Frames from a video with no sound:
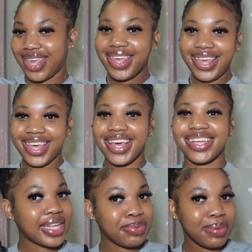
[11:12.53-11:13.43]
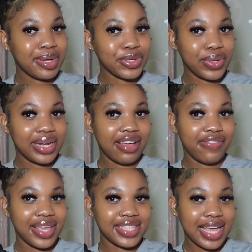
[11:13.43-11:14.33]
Yeah, that's pretty much all that I
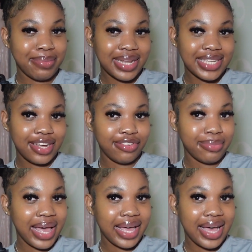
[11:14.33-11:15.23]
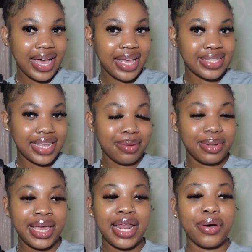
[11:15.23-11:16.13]
fit inside my Telfar bag, guys. And I'm
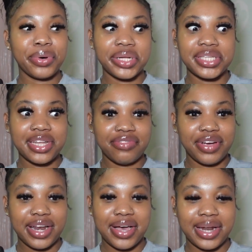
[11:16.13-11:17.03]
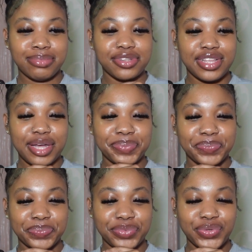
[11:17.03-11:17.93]
looking at all this stuff right now, and I'm just like,
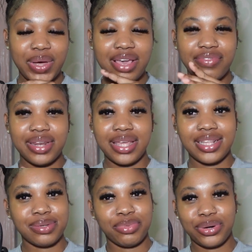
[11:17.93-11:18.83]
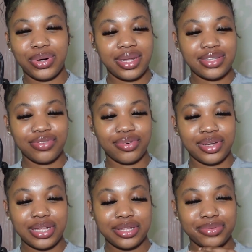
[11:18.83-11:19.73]
do I even need to bring all of this for
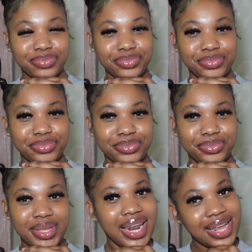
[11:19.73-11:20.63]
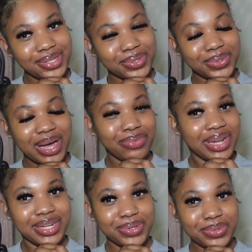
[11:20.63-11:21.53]
real? And I do, I
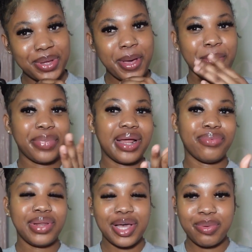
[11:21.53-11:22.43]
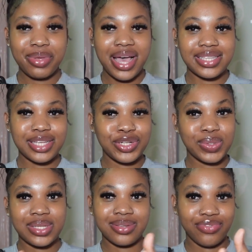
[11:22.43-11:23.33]
really do. But I really hope you guys
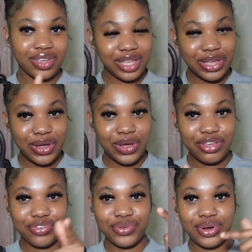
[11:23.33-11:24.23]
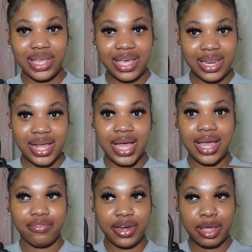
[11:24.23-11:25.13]
enjoyed this video. If you need an
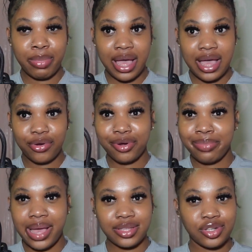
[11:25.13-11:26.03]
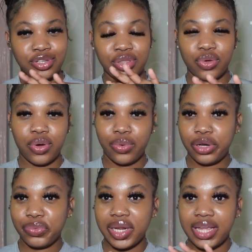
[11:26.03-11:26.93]
everyday bag or a bag to just throw in
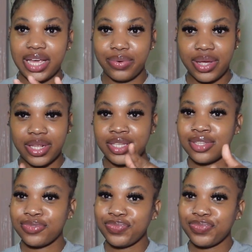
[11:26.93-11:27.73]
when you're running errands,